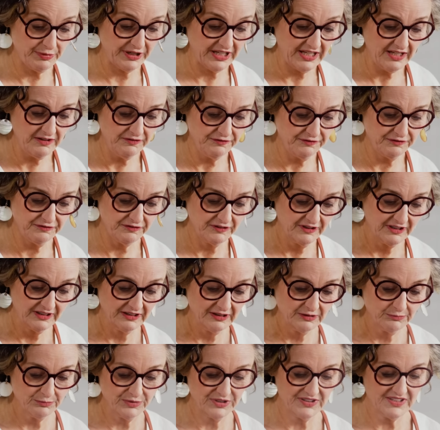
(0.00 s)
beef,
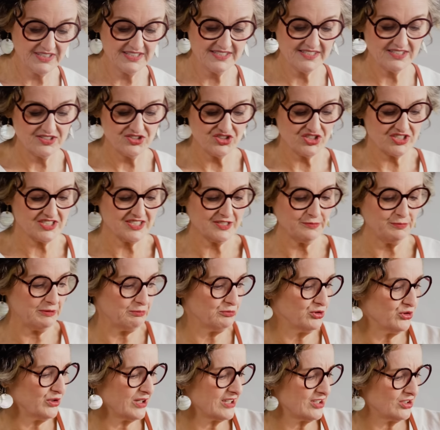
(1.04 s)
but this is just a bit
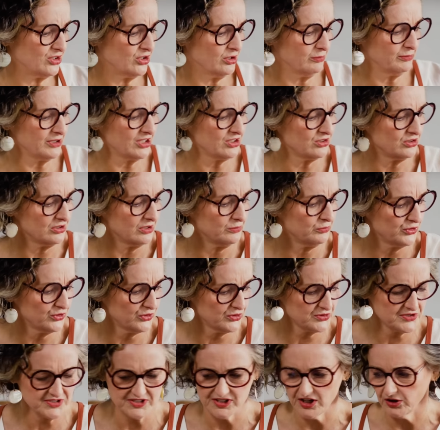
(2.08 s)
more economical, and we're
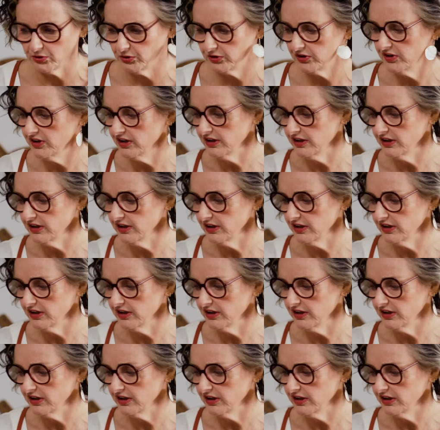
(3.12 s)
also